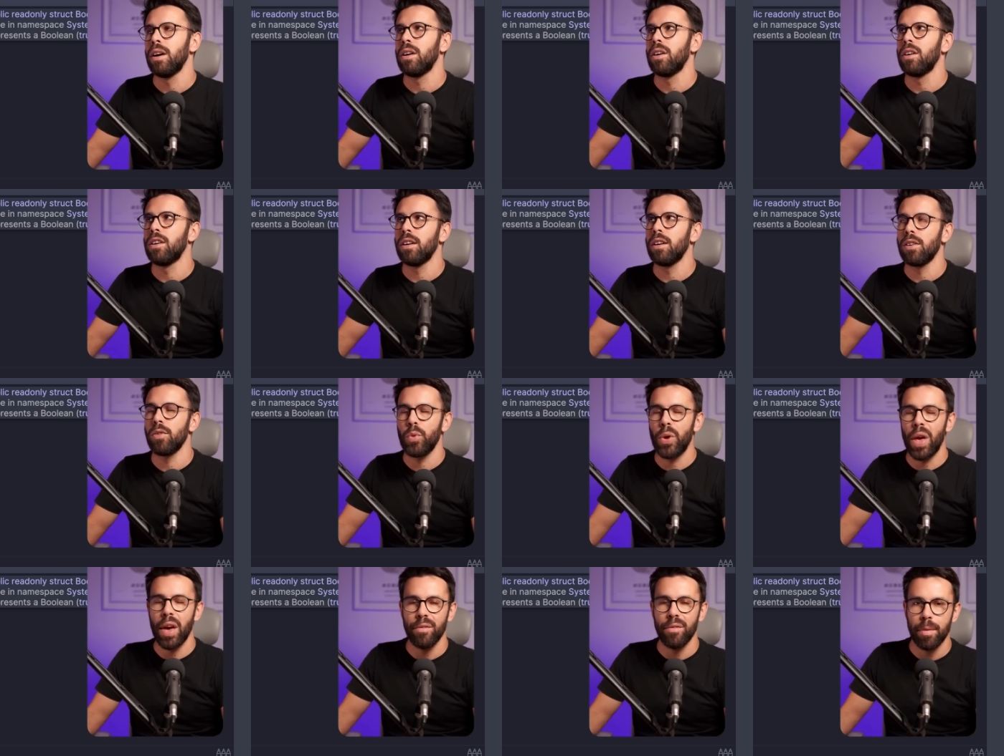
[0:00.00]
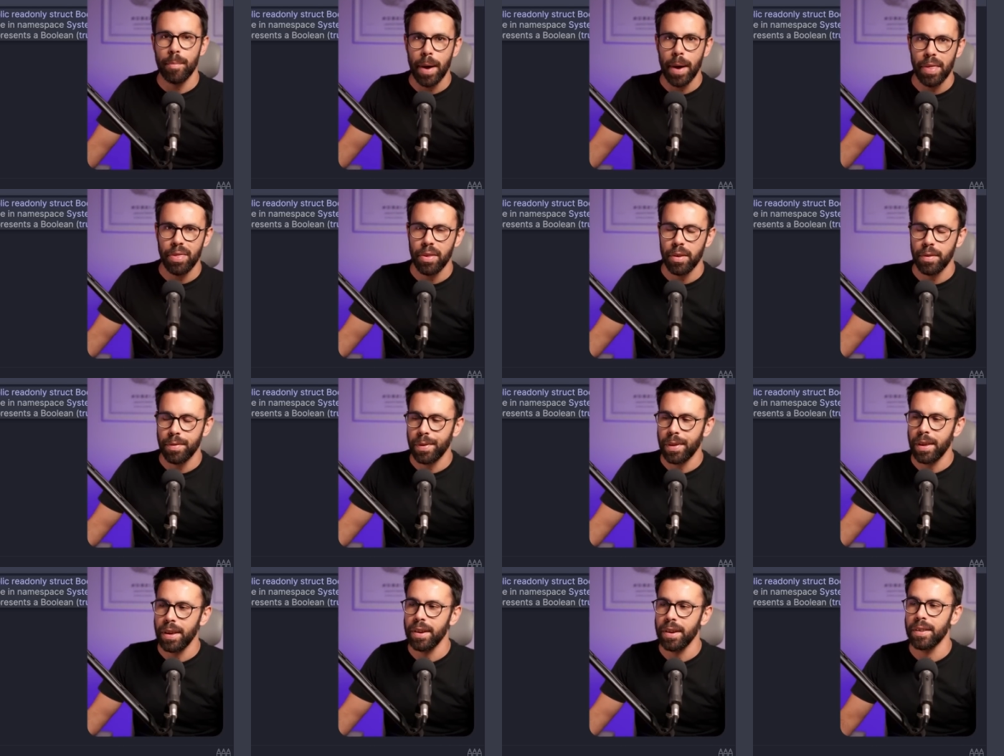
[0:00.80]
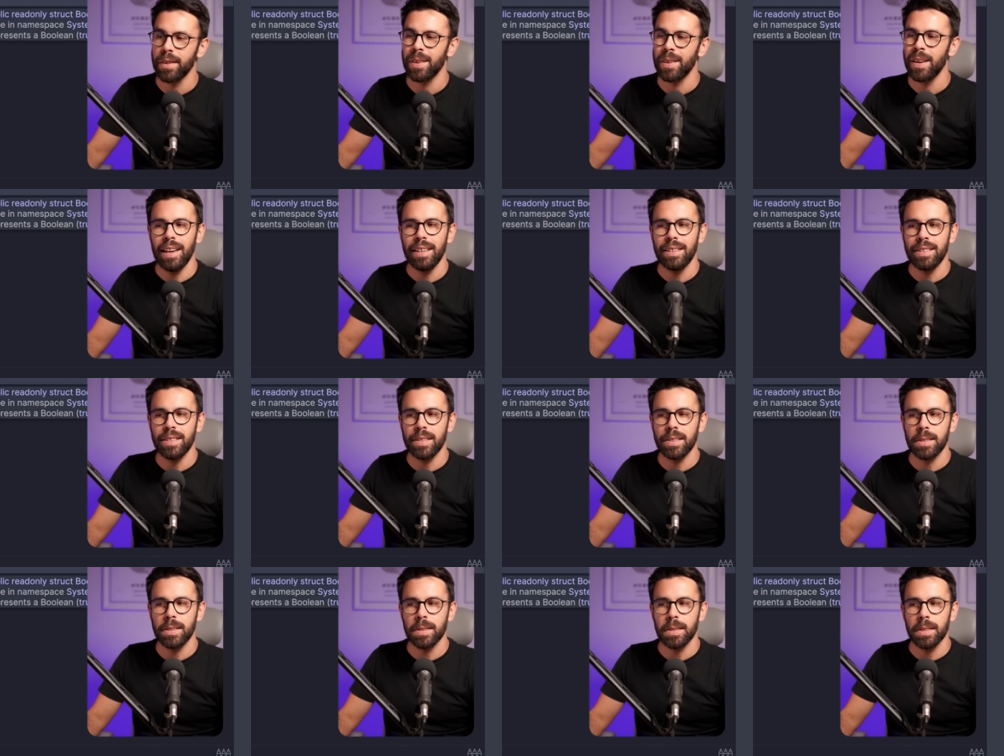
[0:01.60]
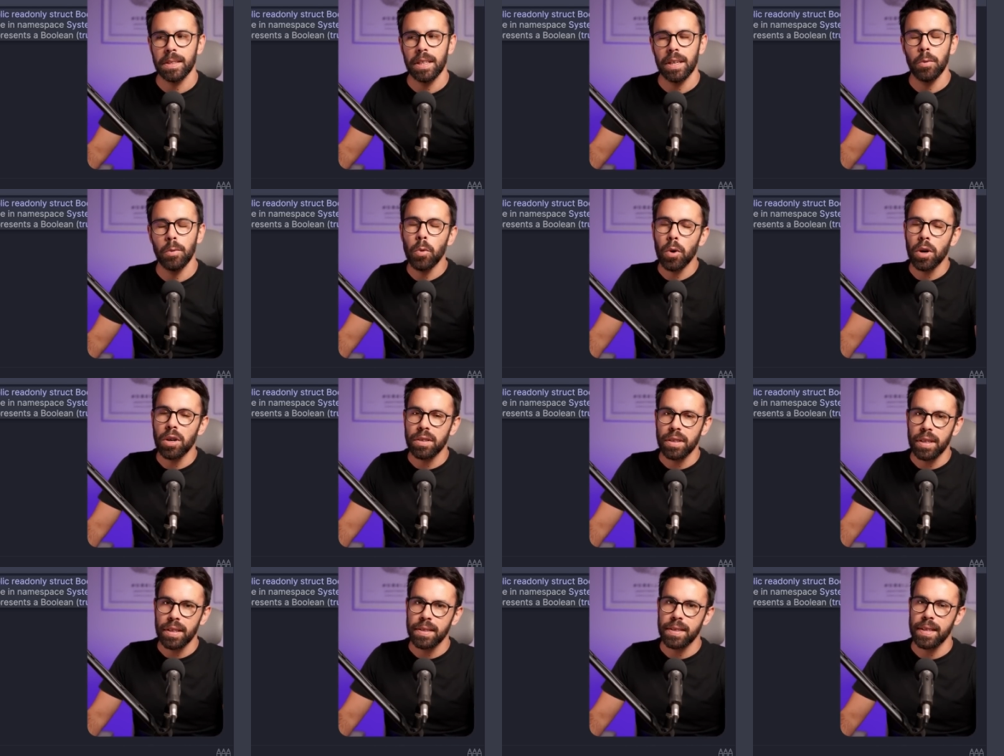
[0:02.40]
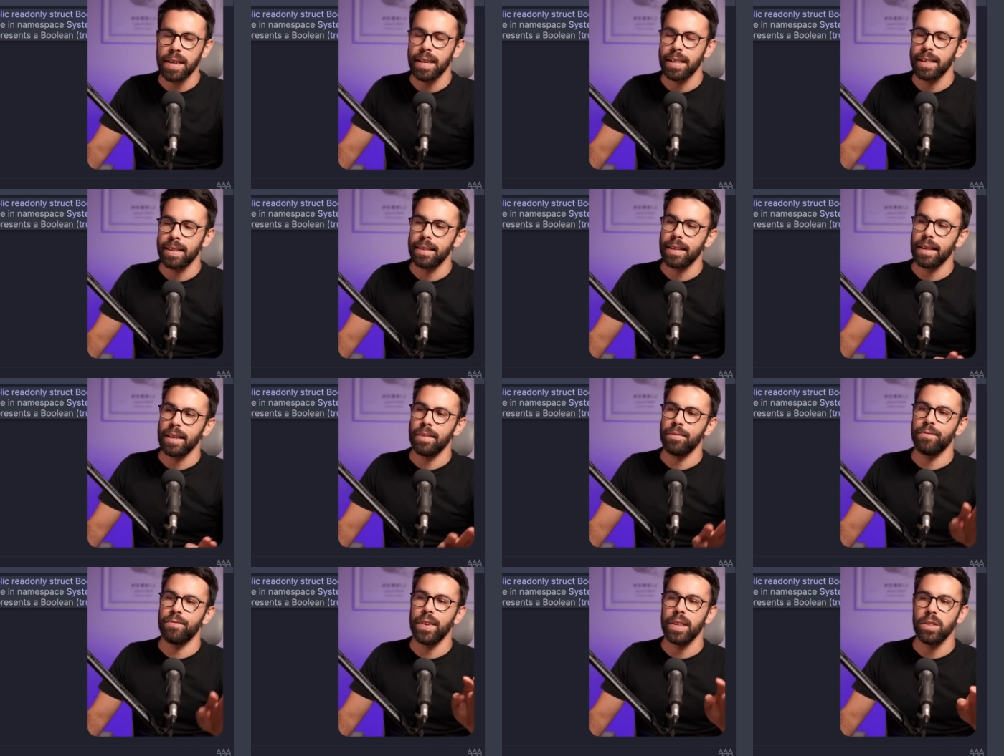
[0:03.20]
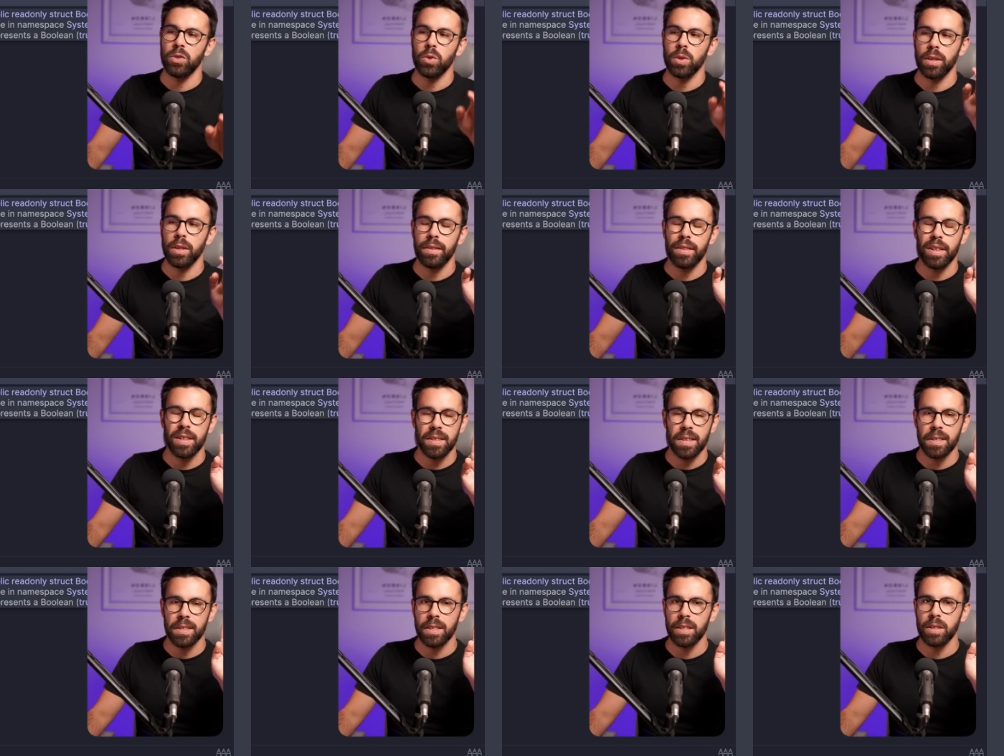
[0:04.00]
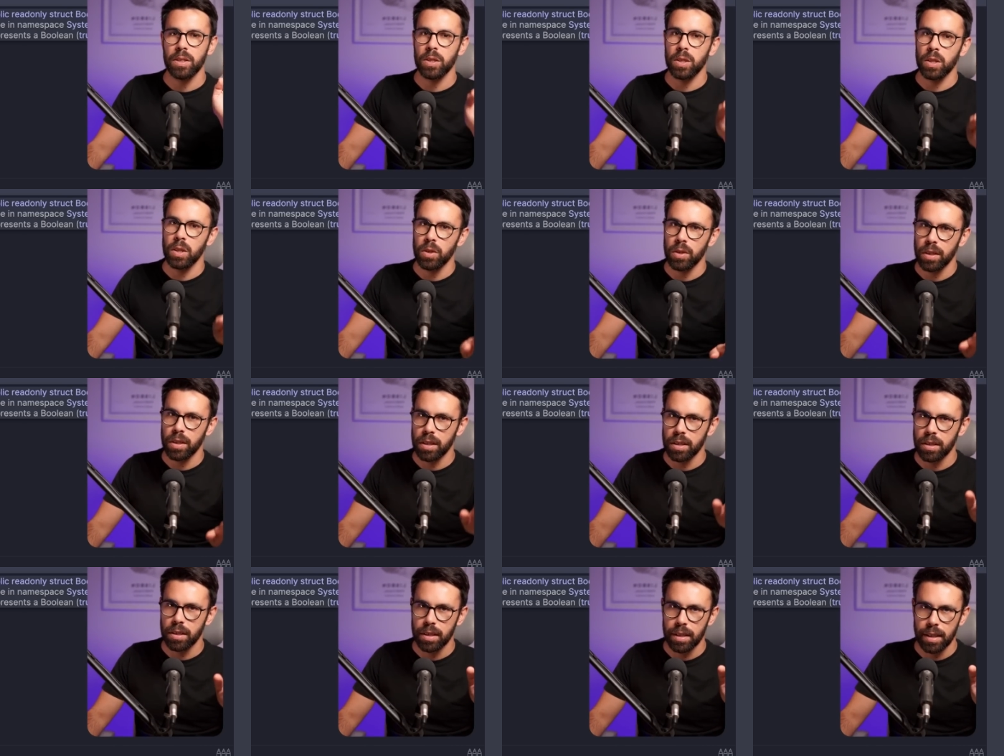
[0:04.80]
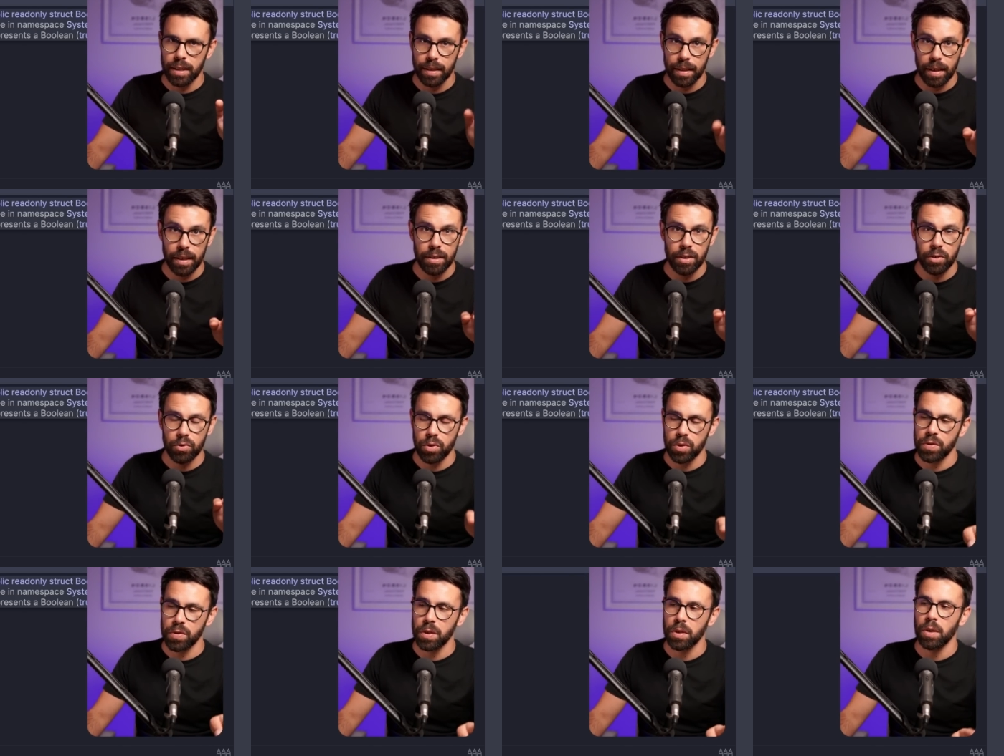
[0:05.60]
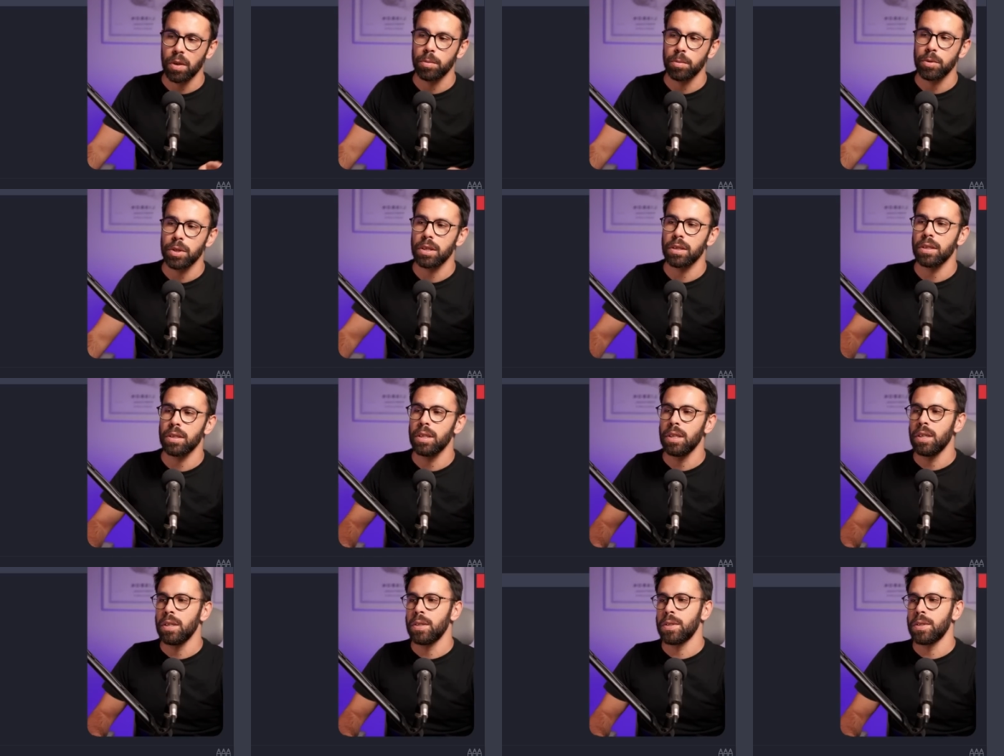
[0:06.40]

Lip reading: or we have a method here, it's a warning sign that eventually this is no longer a data transfer object.